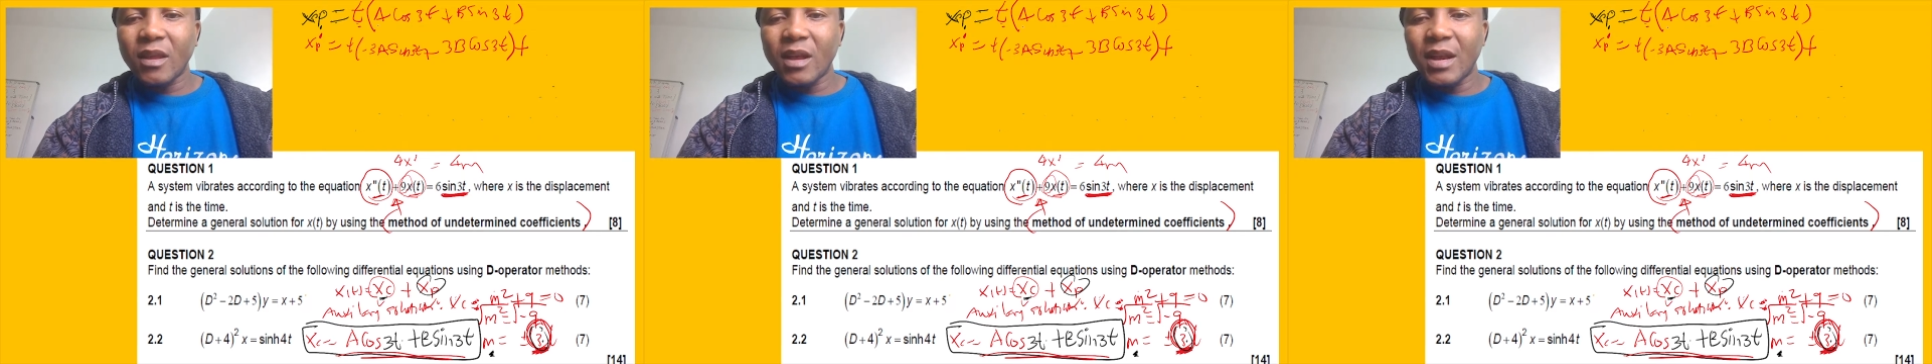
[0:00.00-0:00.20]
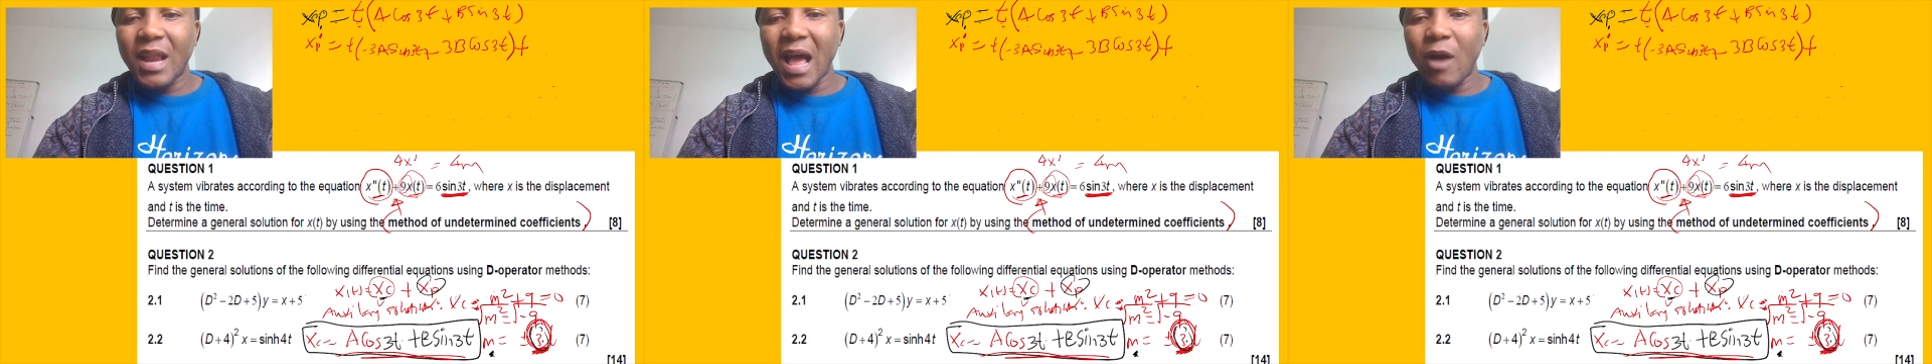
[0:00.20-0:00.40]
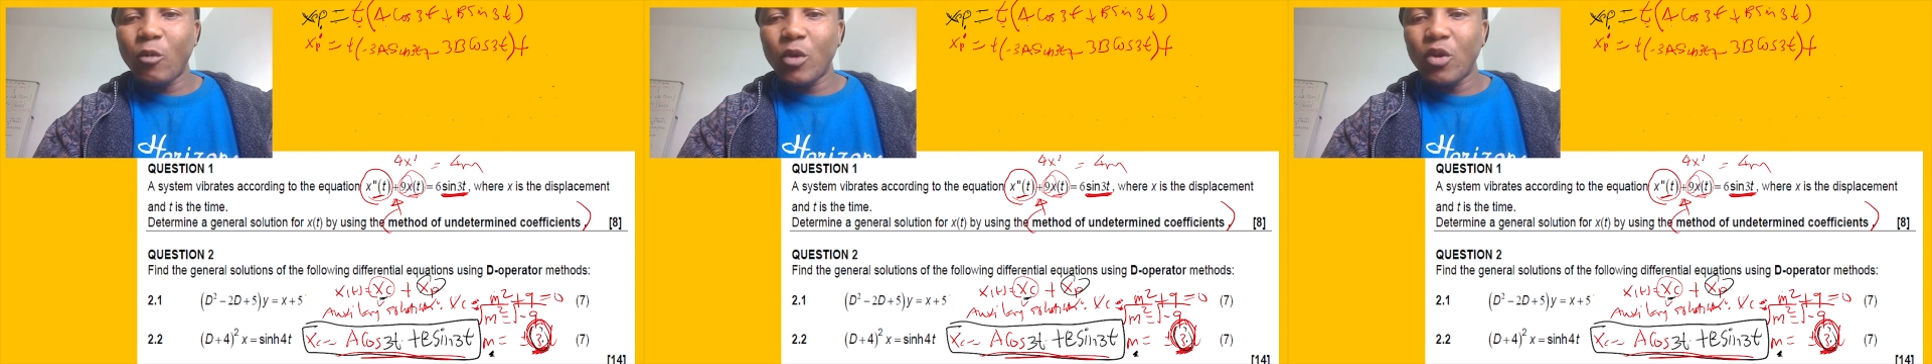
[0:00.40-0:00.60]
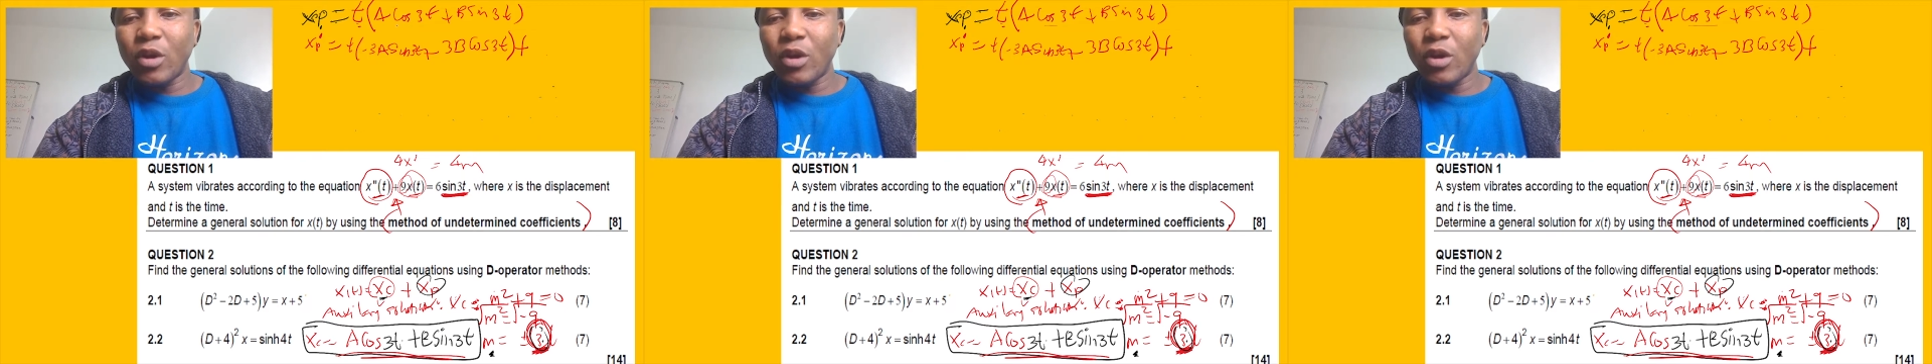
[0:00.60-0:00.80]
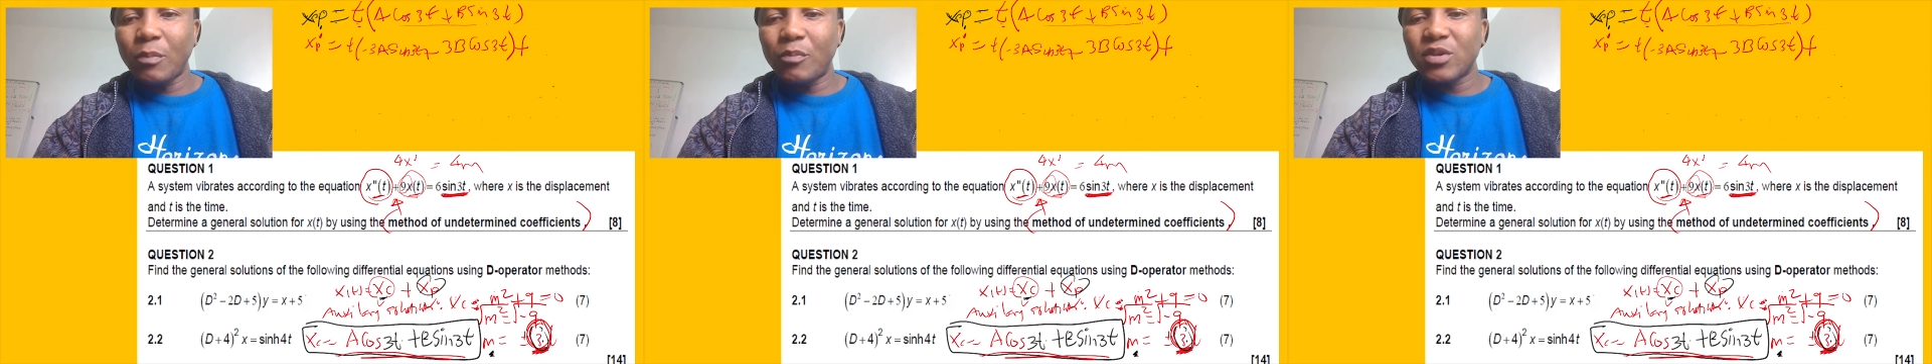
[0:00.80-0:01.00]
Now we're
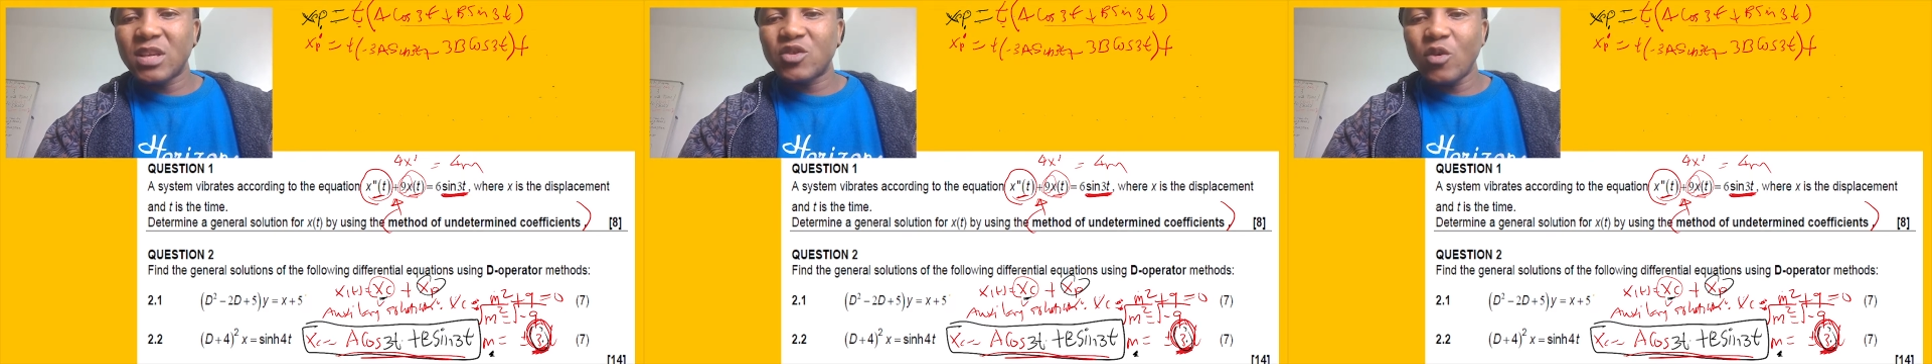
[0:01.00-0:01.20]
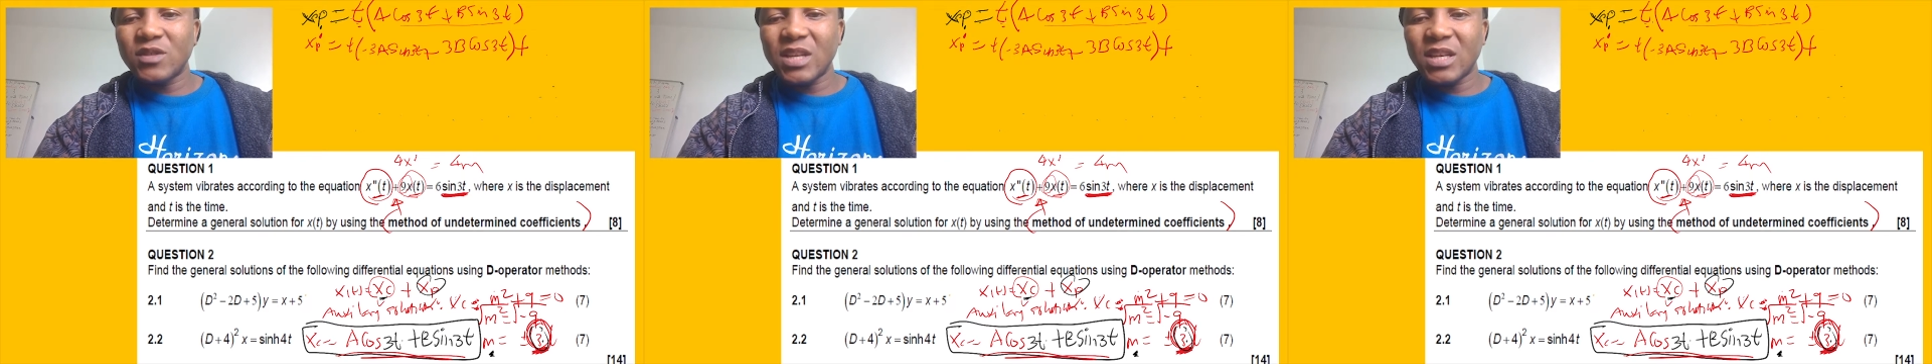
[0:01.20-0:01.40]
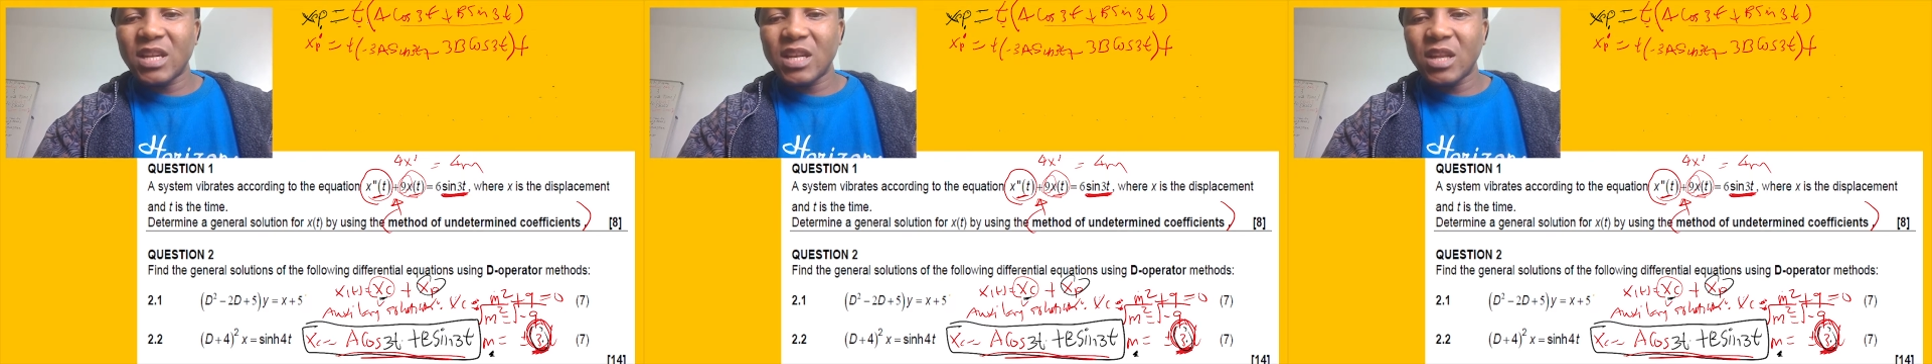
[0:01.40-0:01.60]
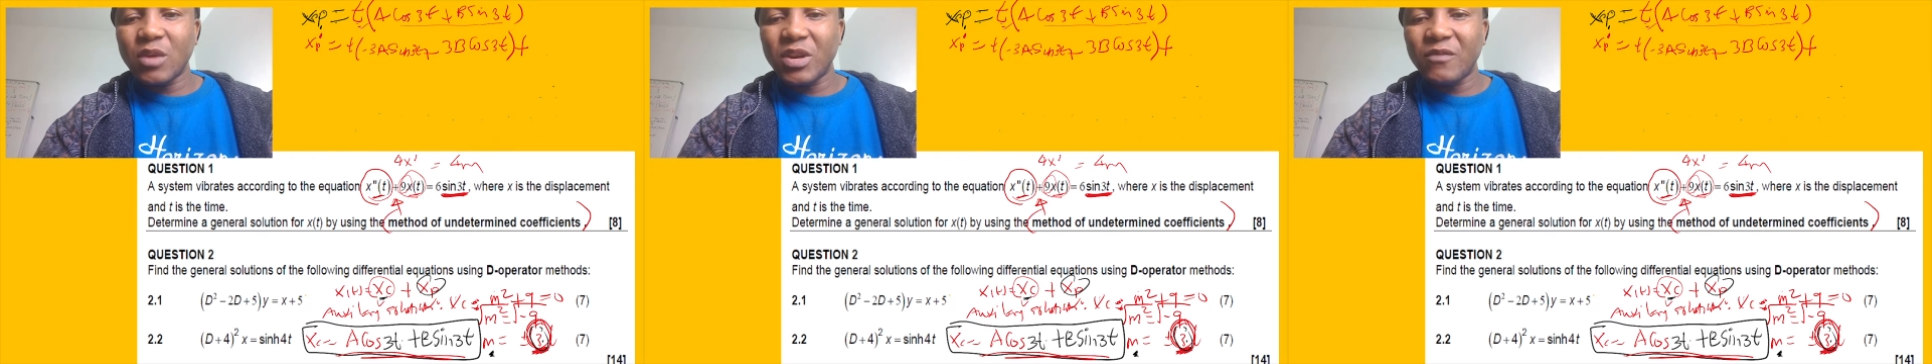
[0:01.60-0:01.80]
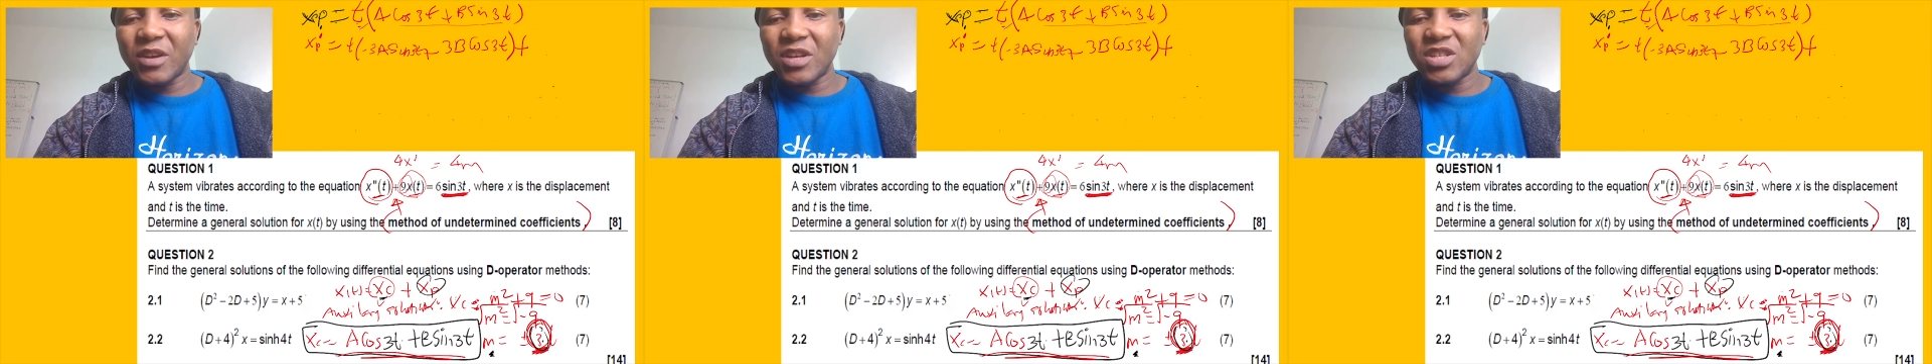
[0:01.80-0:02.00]
going to put this constant, and
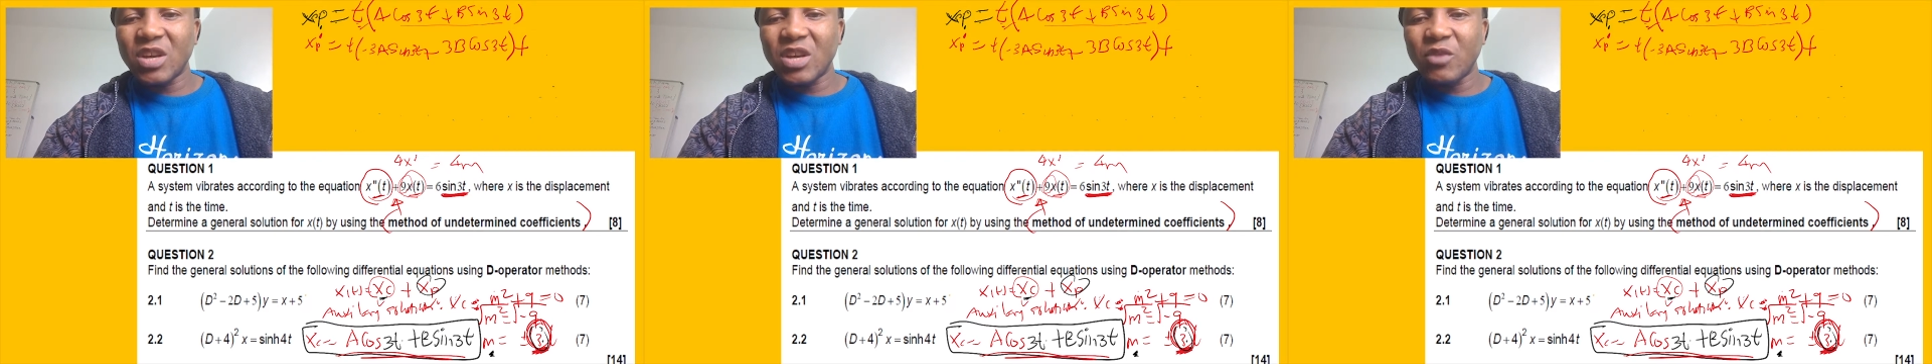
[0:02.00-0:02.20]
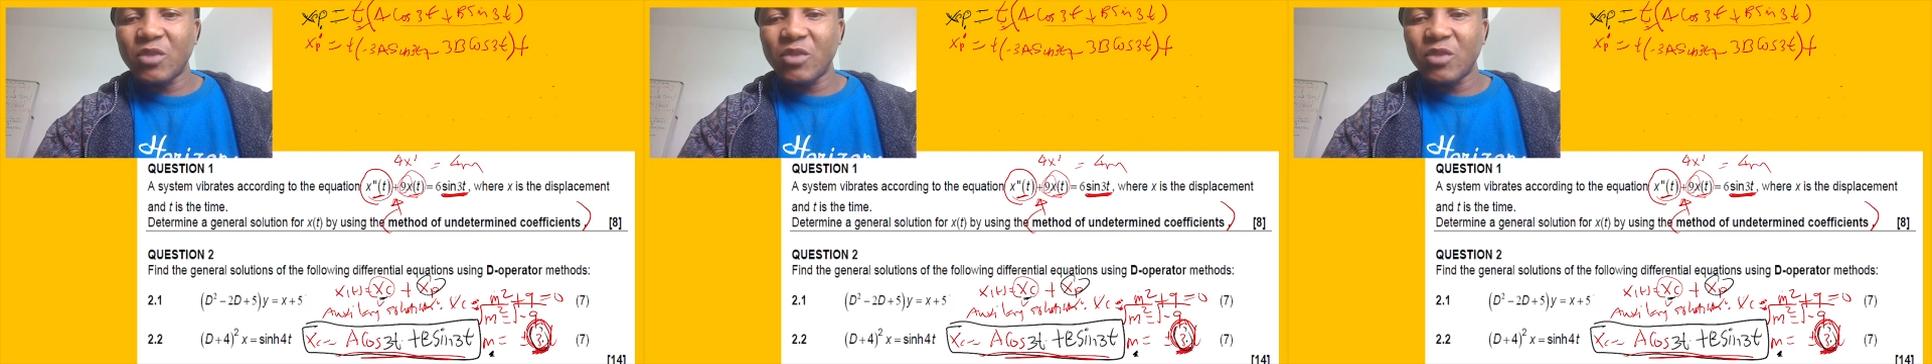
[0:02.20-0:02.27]
then we differentiate.